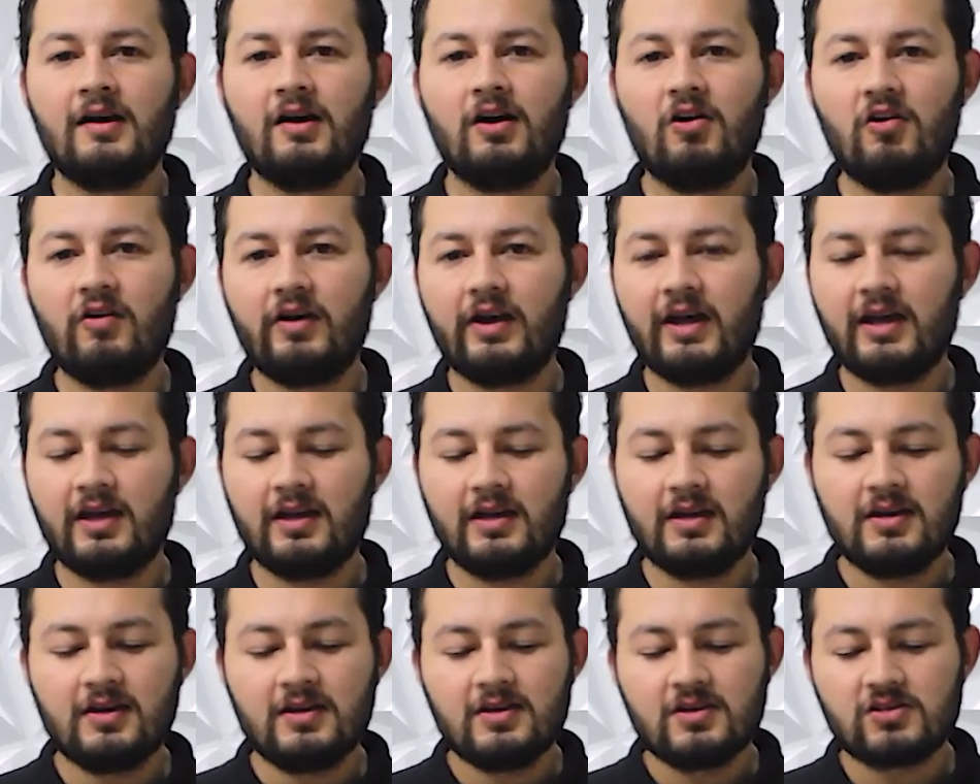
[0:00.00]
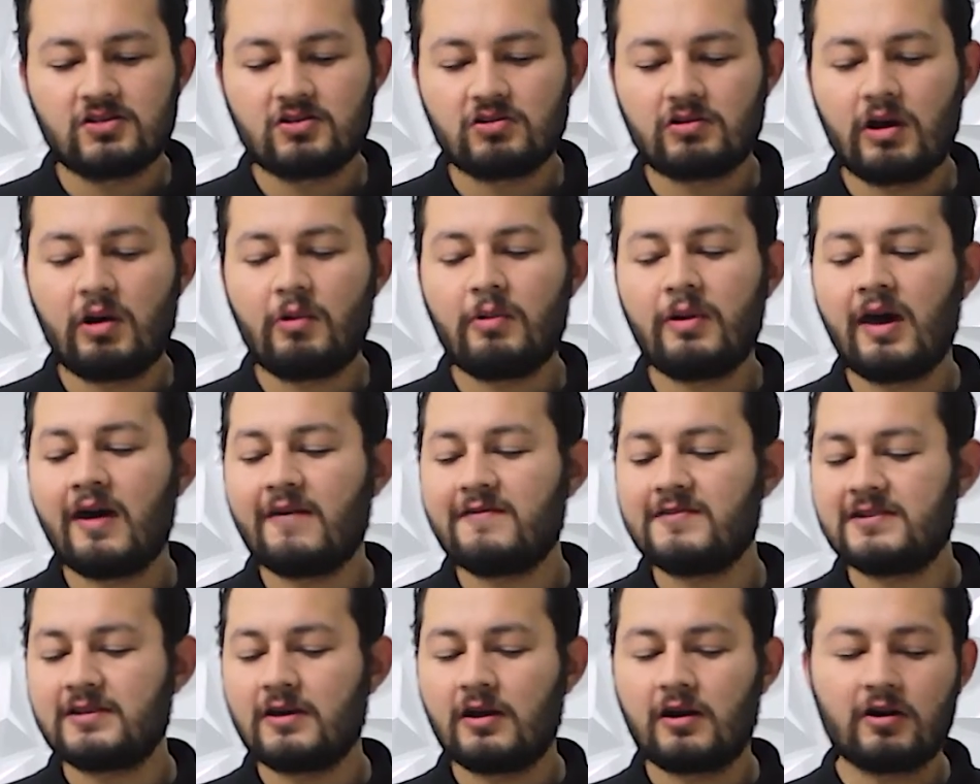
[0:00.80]
Okay, so now we
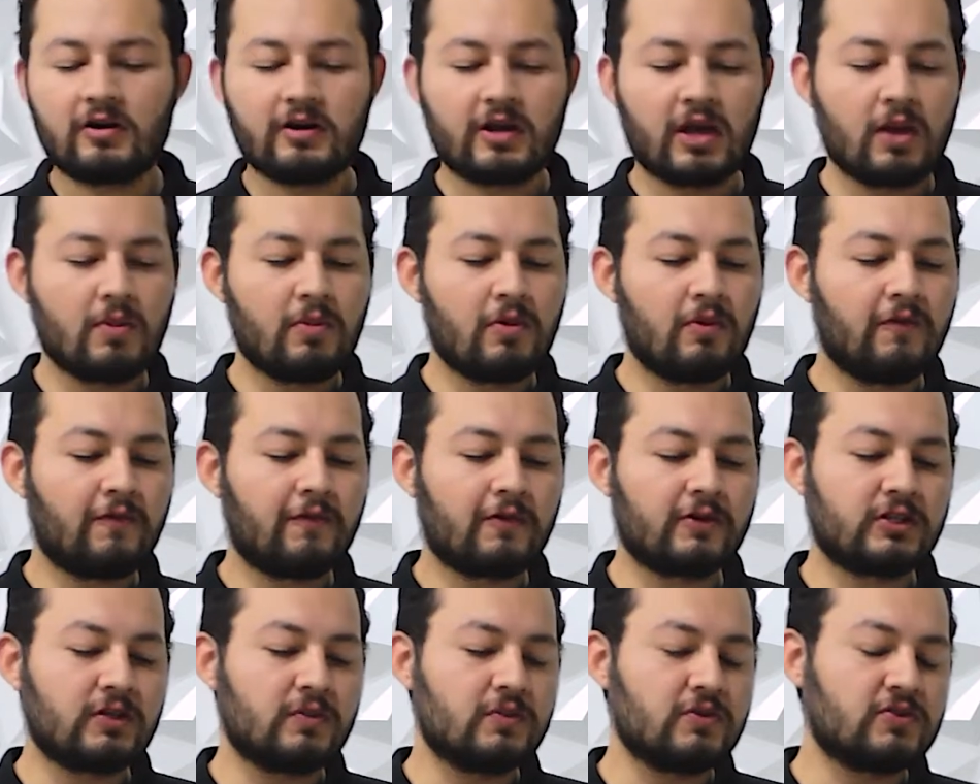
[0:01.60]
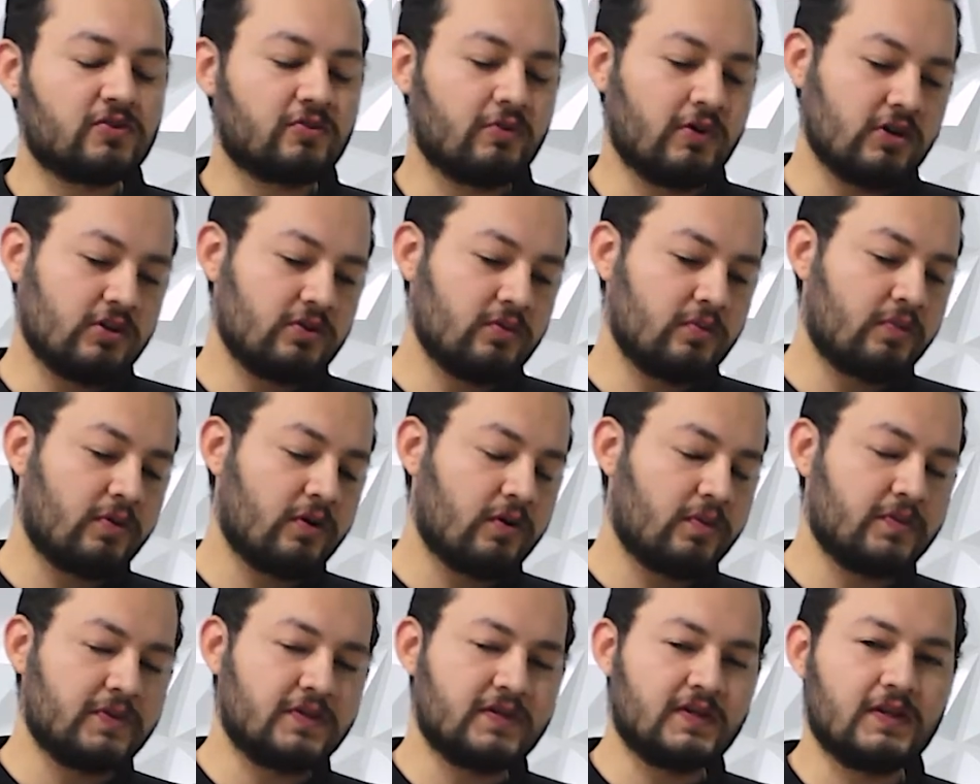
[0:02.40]
have set our cable for demonstration
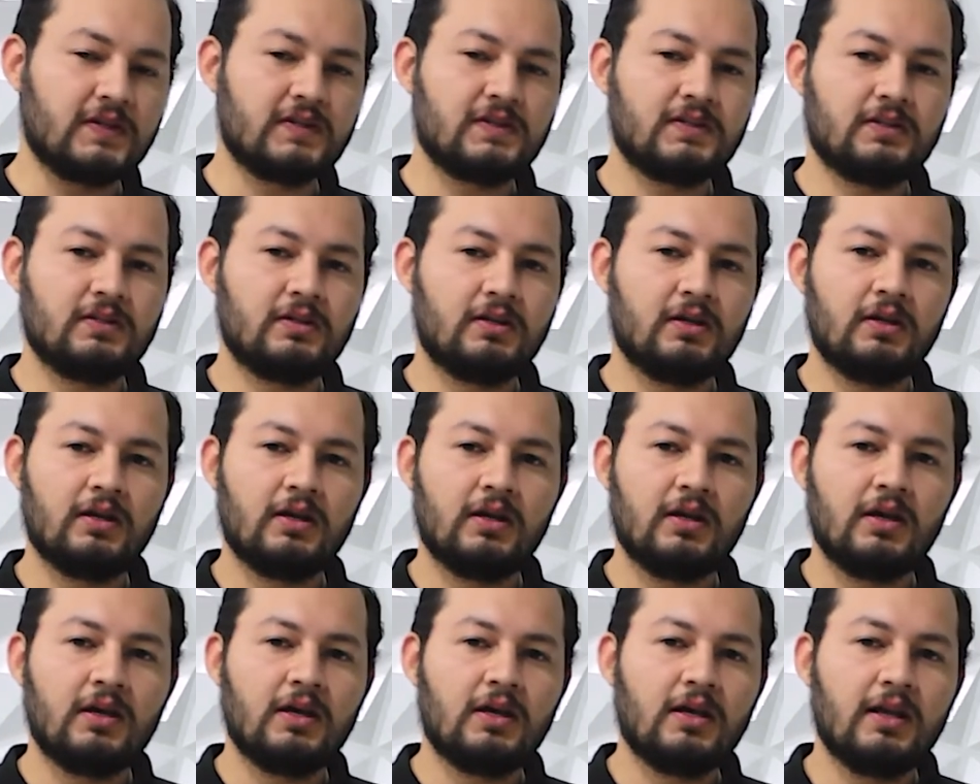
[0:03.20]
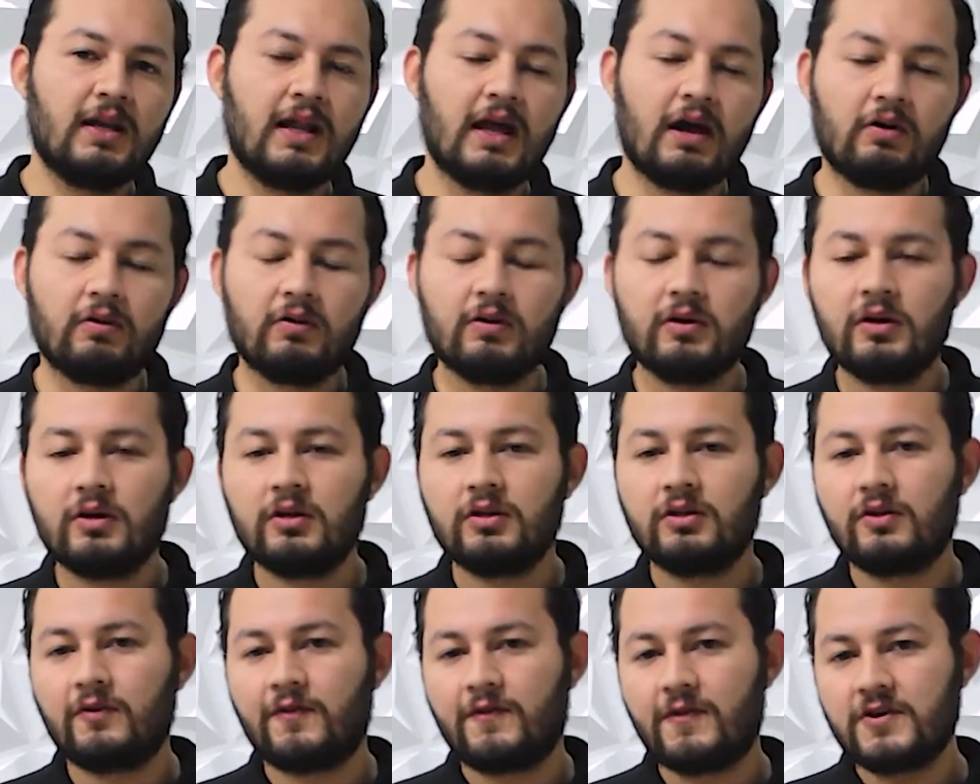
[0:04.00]
purposes. Now,
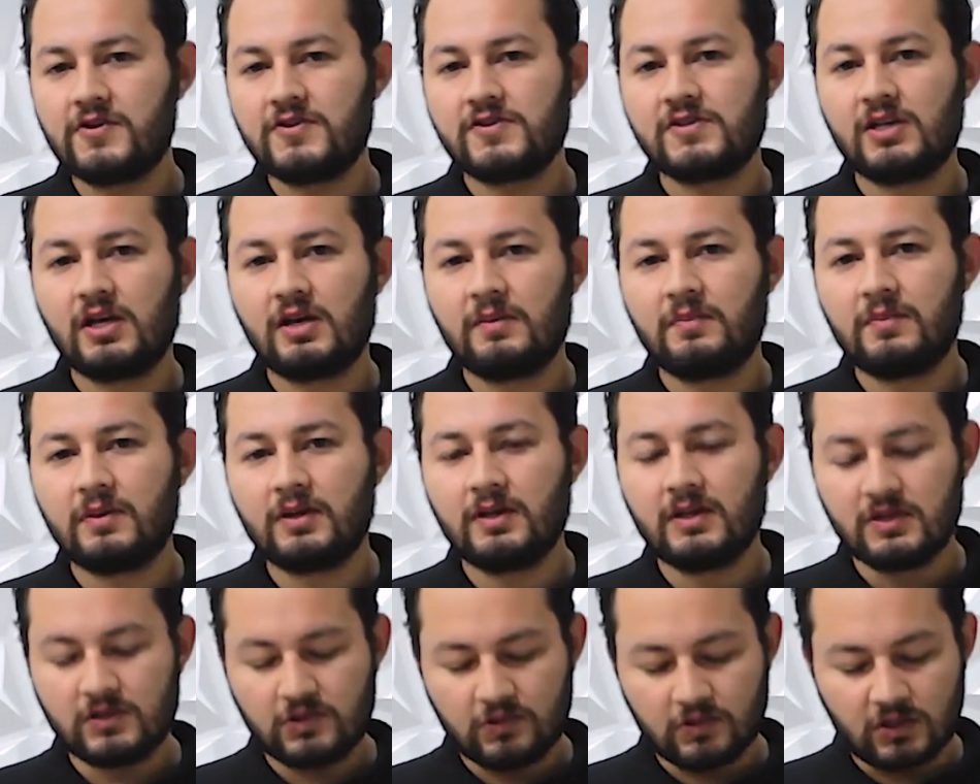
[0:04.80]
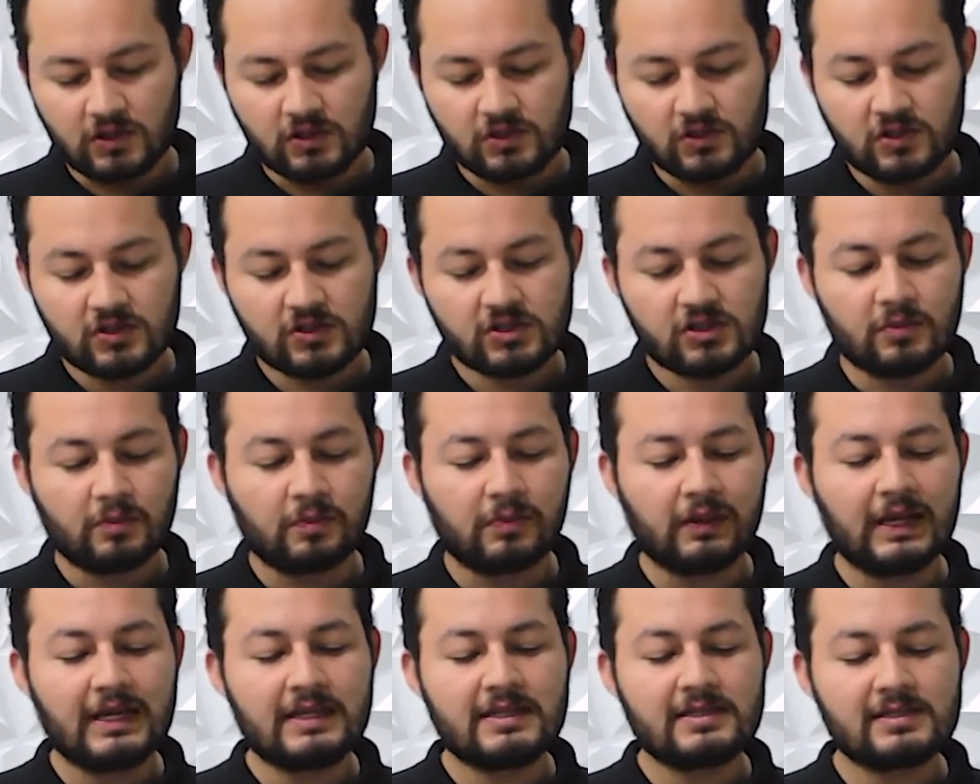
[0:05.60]
the first step is to adjust the
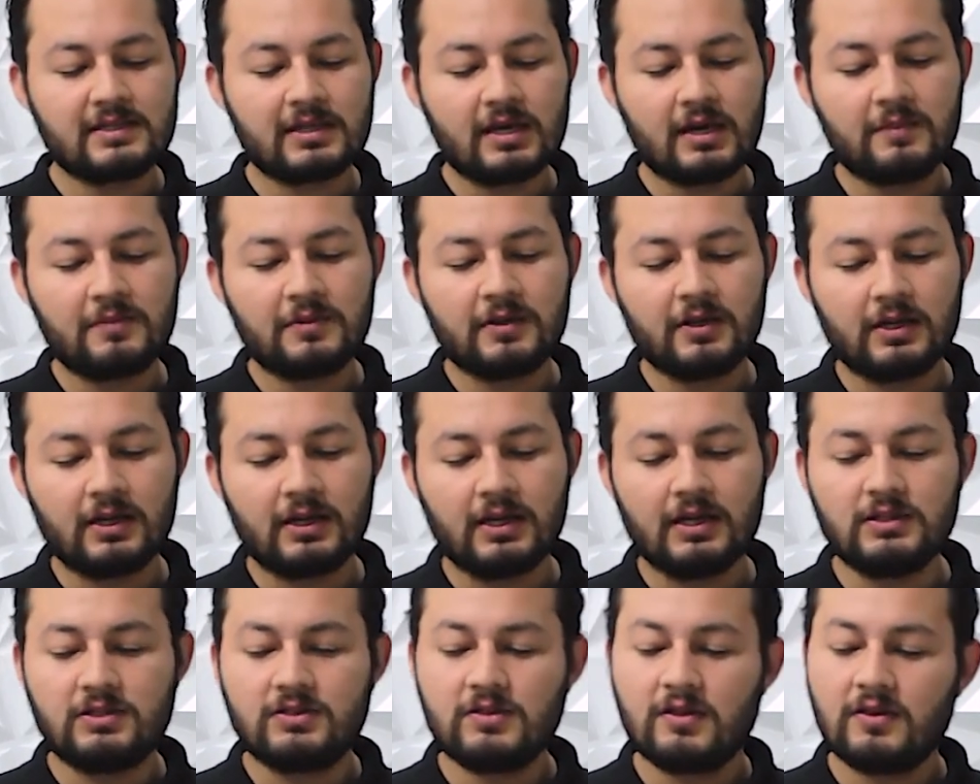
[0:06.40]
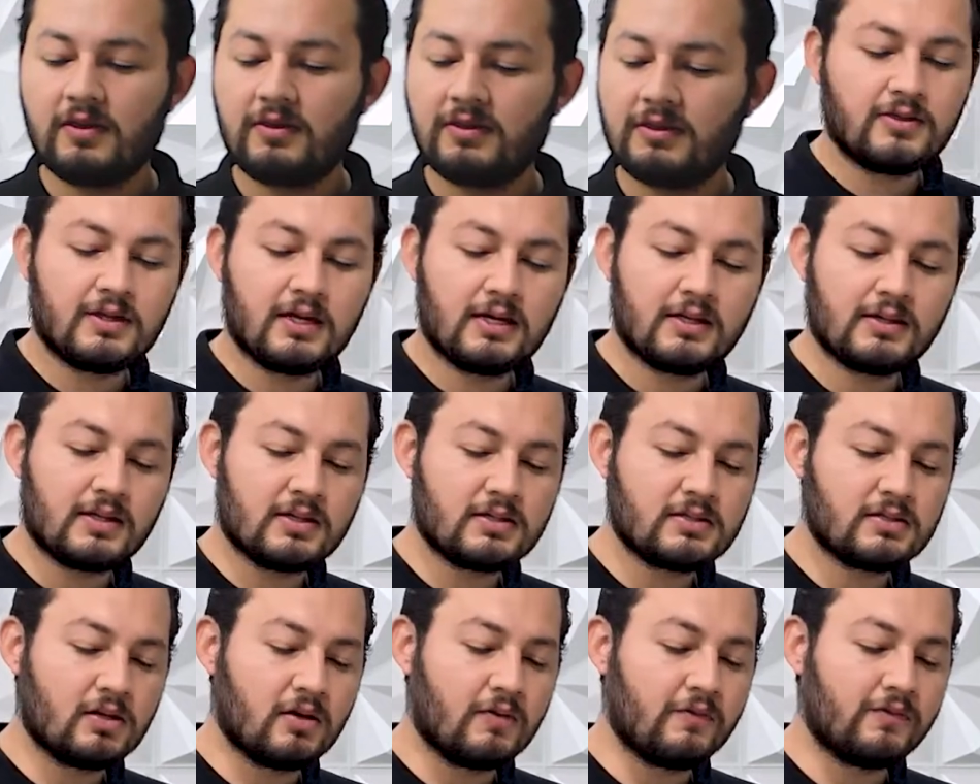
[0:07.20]
blade's depth into the
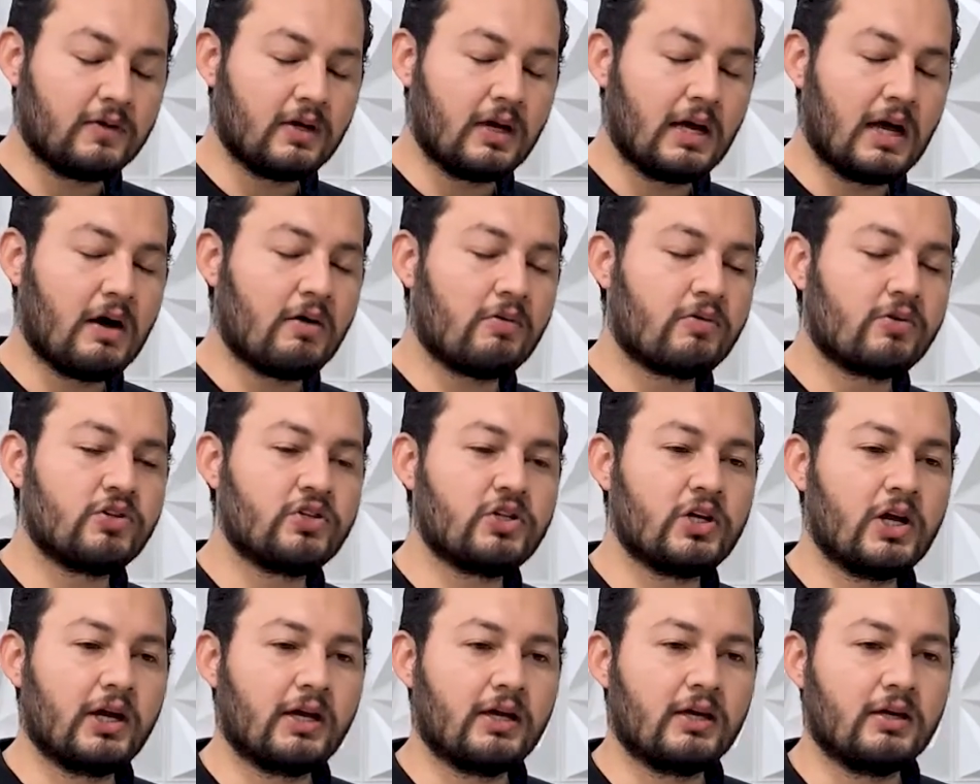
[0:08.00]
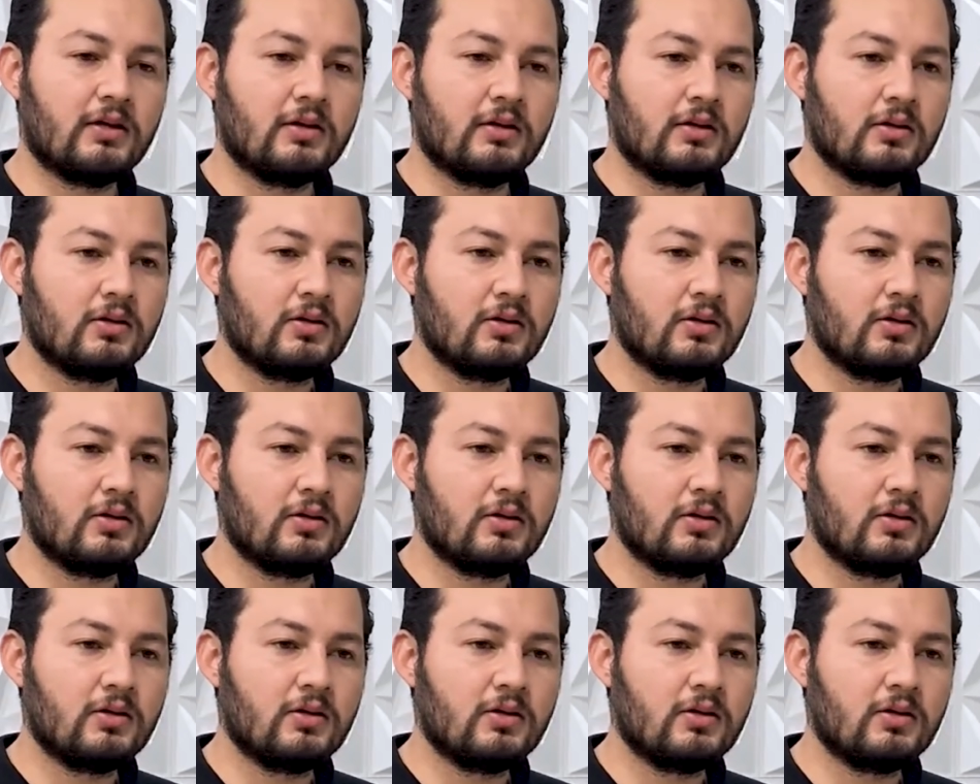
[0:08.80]
thickness of the outer jacket.